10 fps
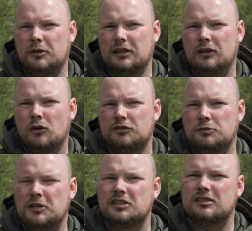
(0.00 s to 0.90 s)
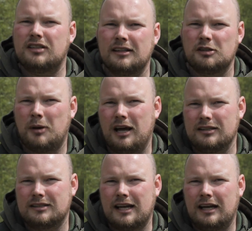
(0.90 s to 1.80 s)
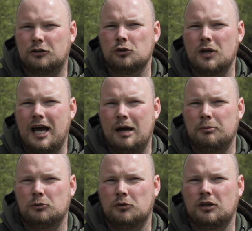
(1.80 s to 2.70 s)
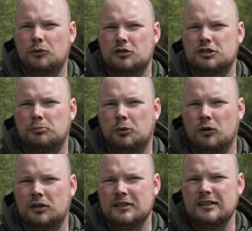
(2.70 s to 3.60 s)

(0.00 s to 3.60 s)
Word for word: breeding of species like the Pallas cat couldn't happen without the support